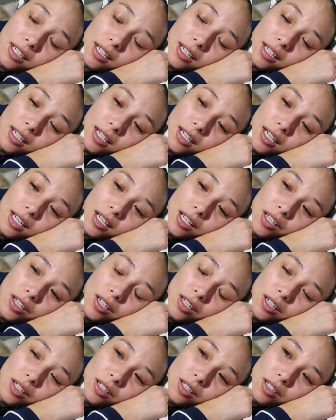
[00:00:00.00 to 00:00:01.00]

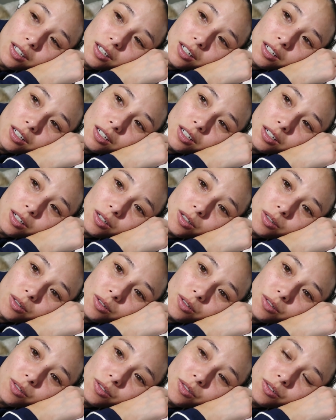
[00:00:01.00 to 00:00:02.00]

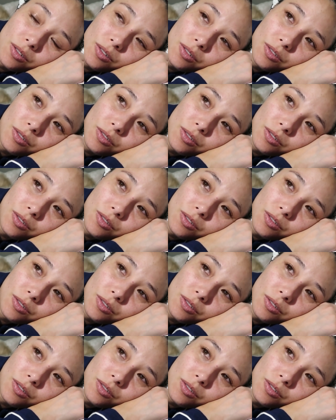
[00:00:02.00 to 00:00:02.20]
Nobody speaks.